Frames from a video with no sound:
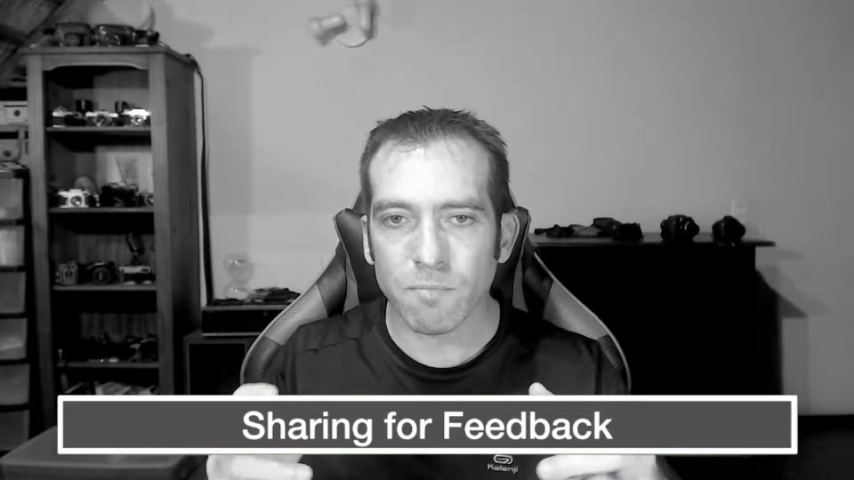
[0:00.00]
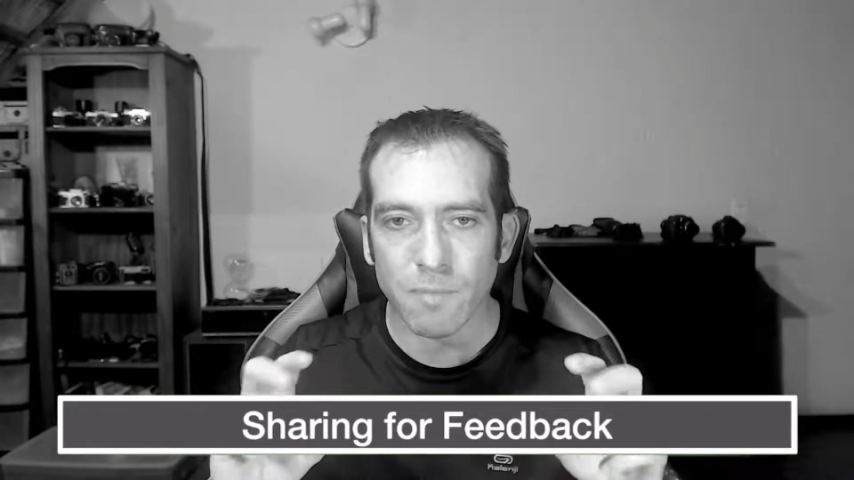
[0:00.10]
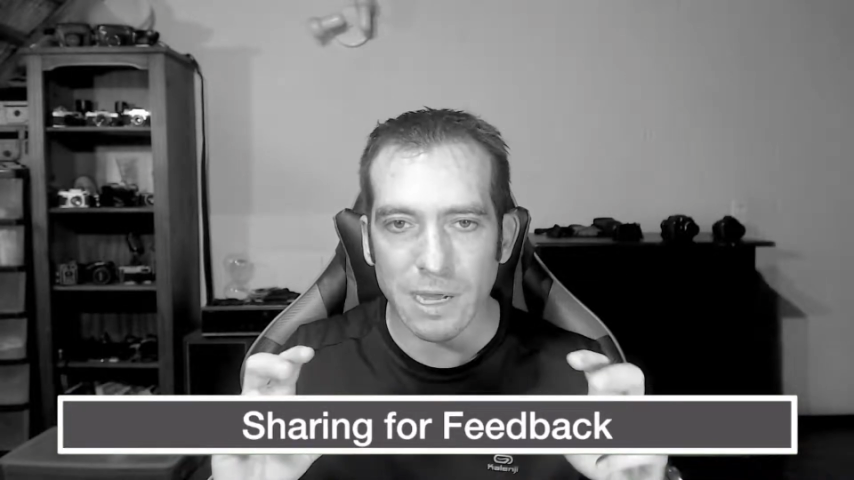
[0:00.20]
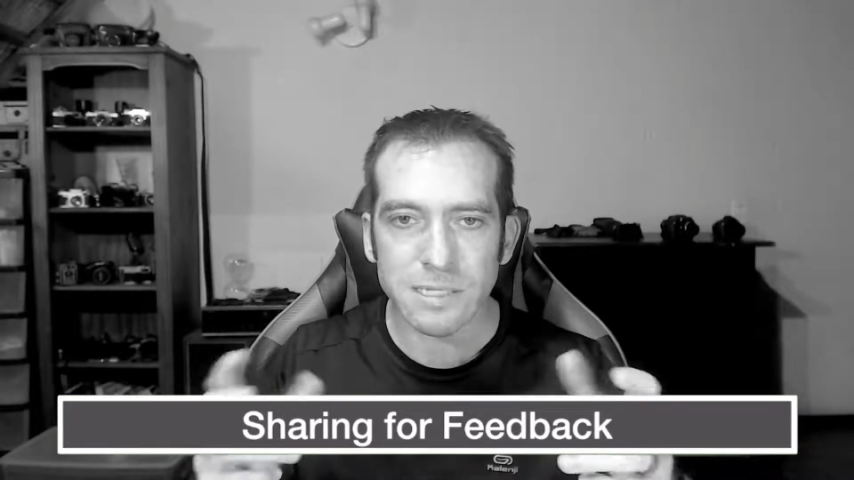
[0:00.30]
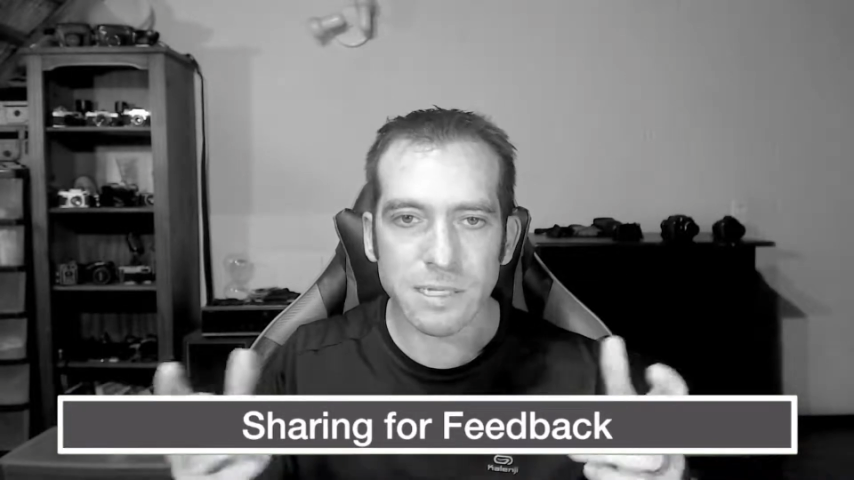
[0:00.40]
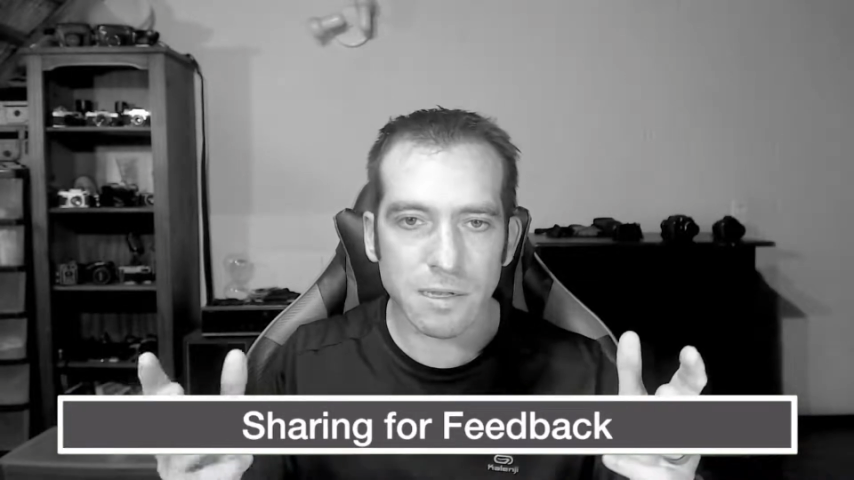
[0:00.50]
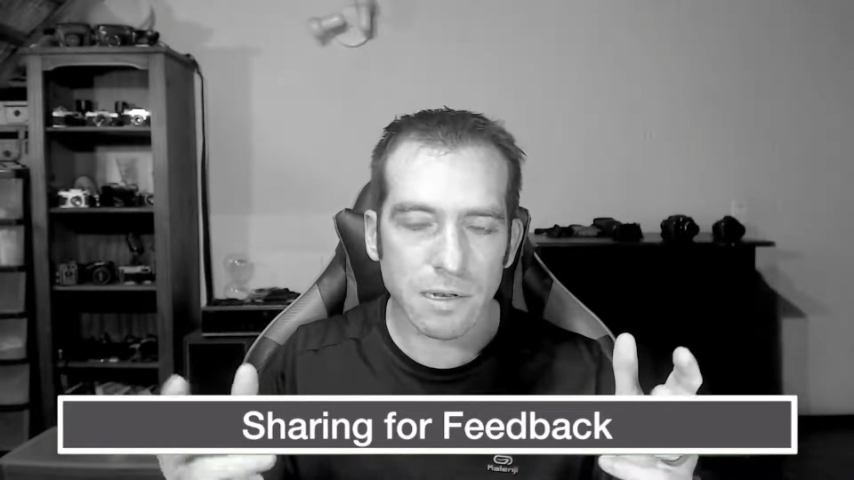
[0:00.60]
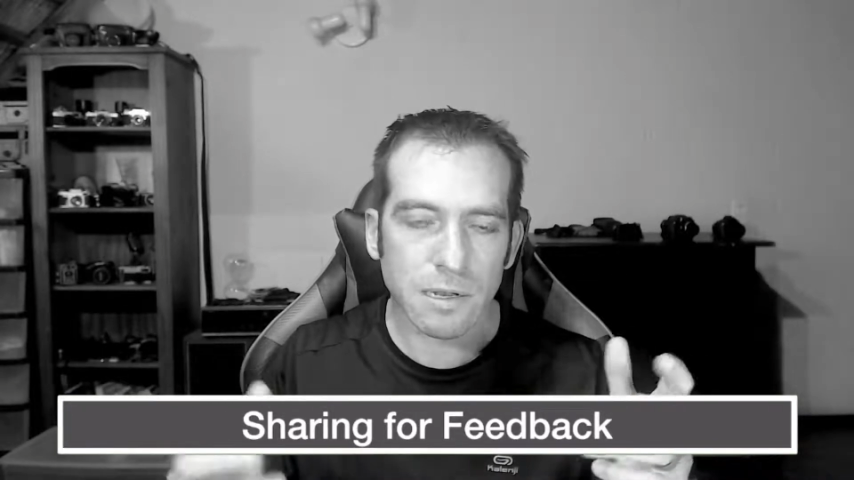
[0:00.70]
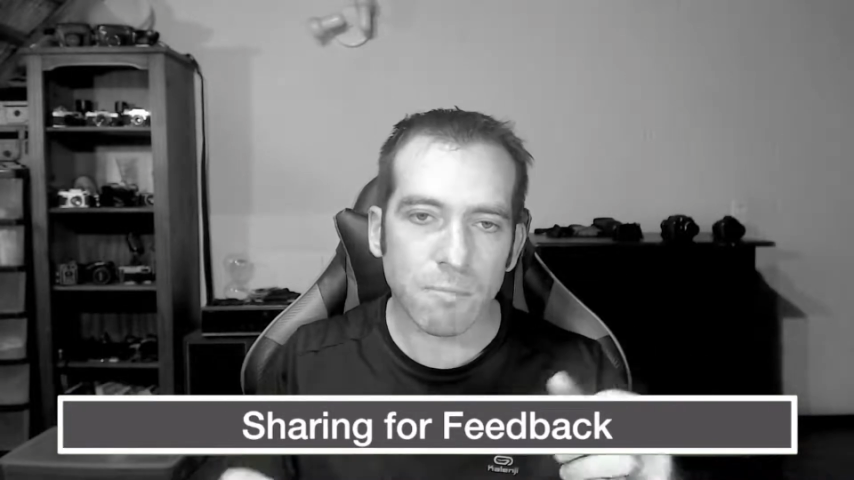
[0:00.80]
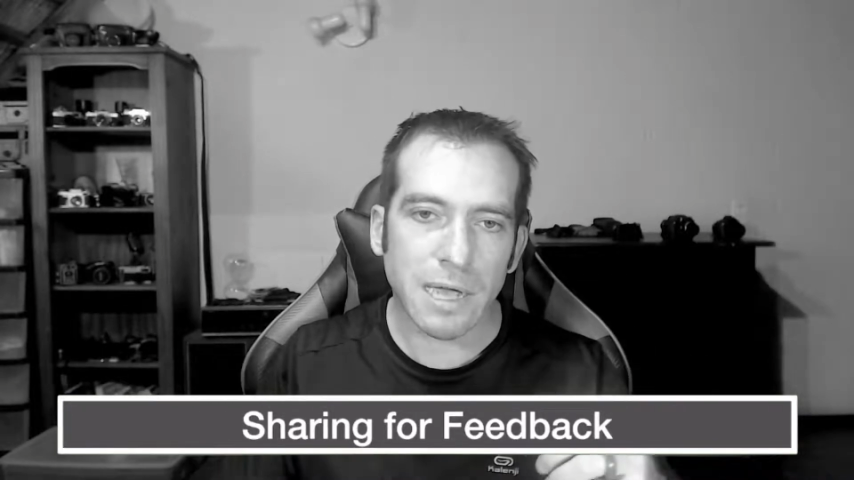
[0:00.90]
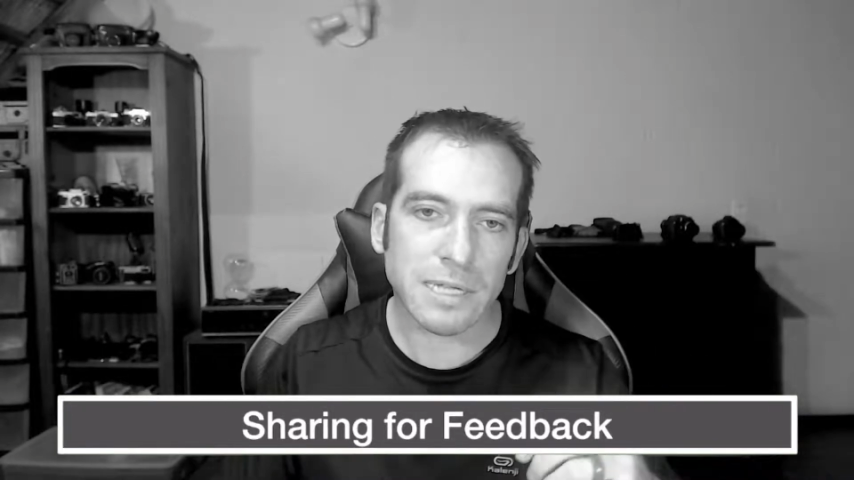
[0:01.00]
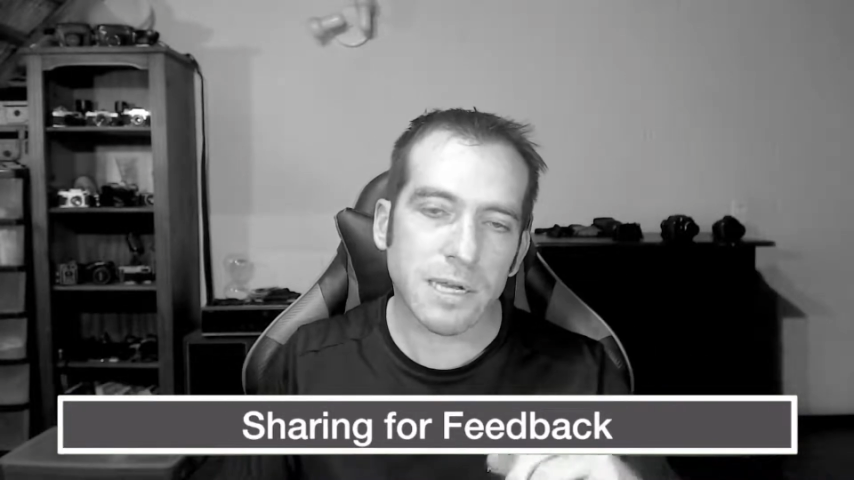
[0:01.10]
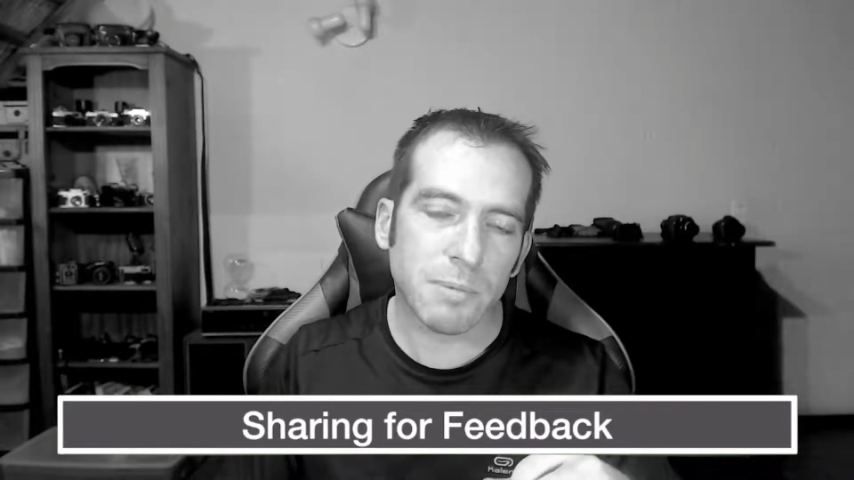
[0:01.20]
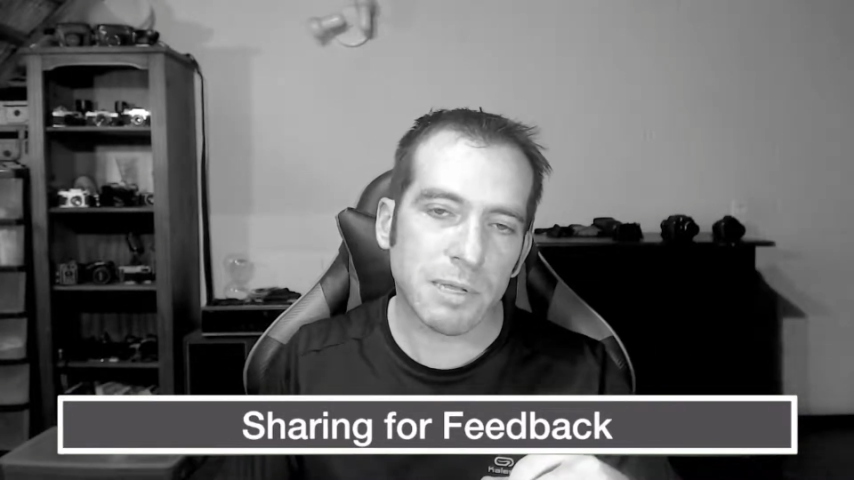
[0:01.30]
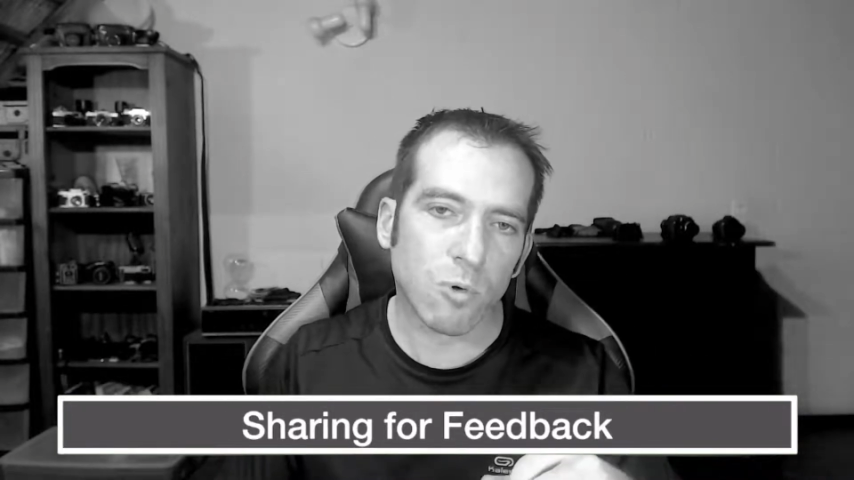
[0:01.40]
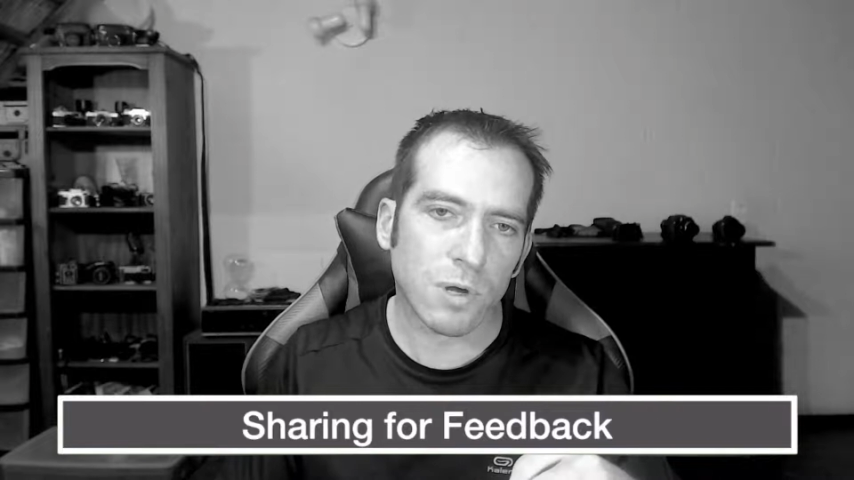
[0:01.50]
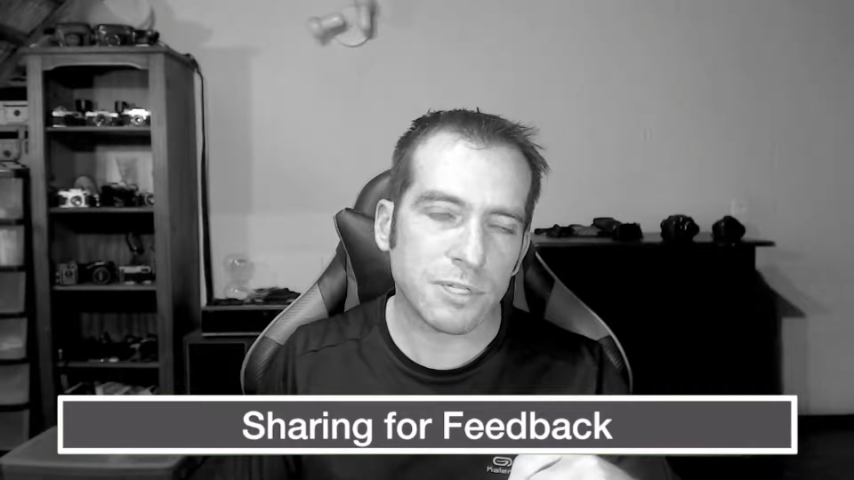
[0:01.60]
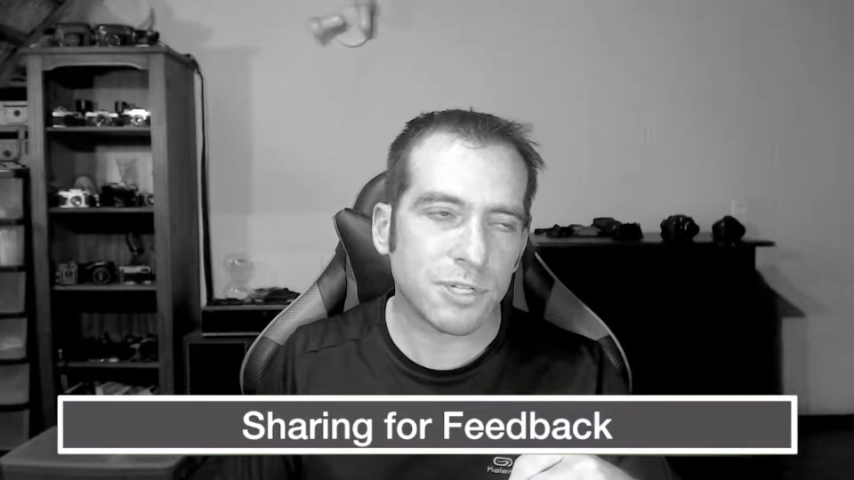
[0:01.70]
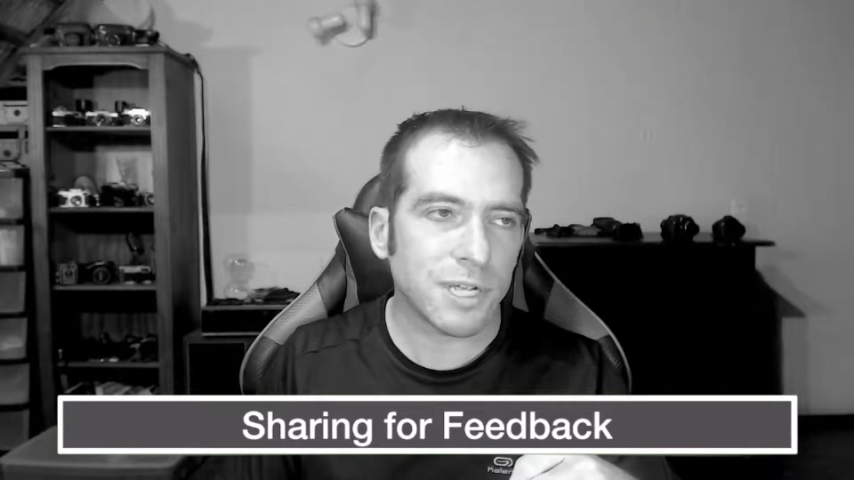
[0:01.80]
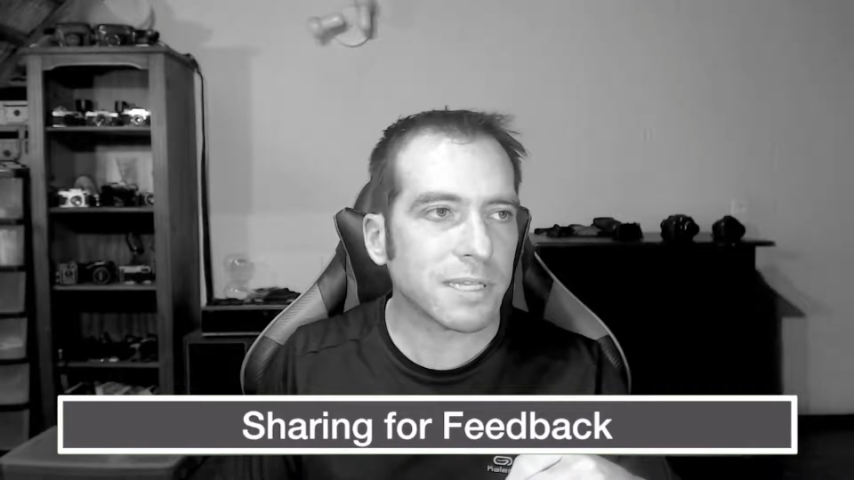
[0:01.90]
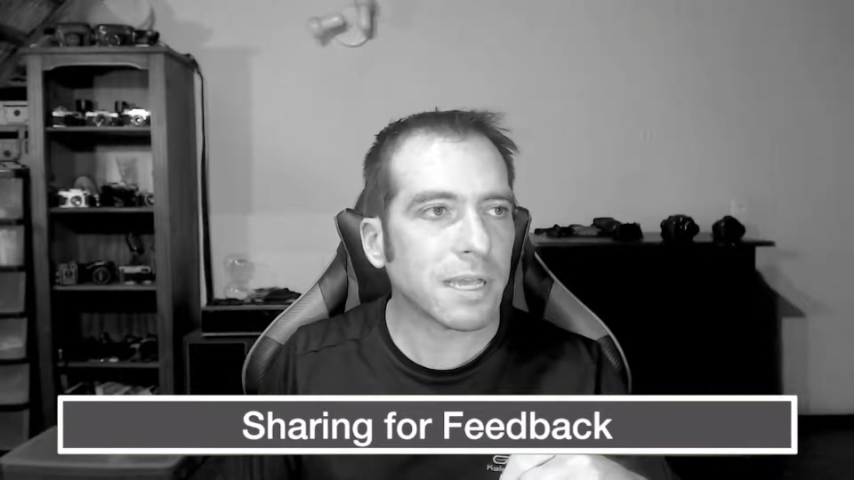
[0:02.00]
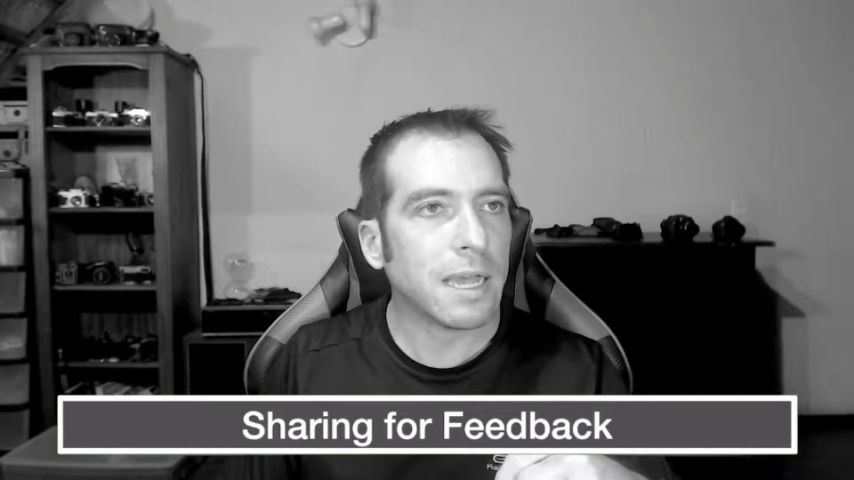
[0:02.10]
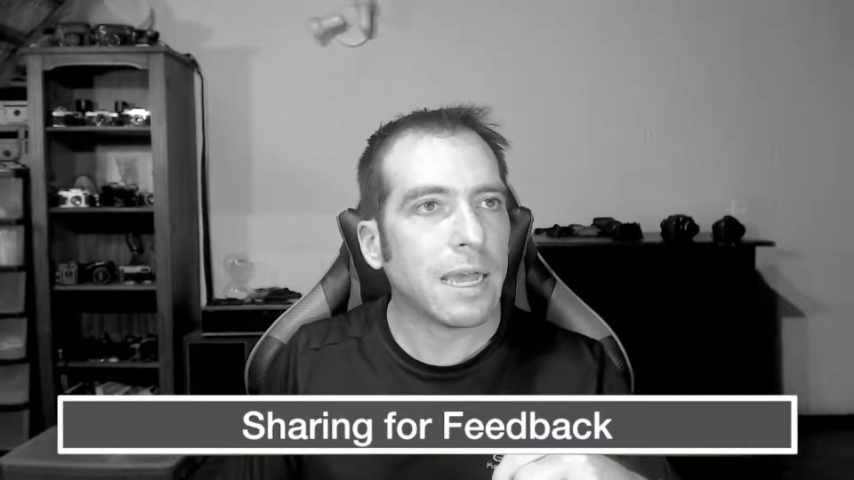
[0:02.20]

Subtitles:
makes it a bit more legit.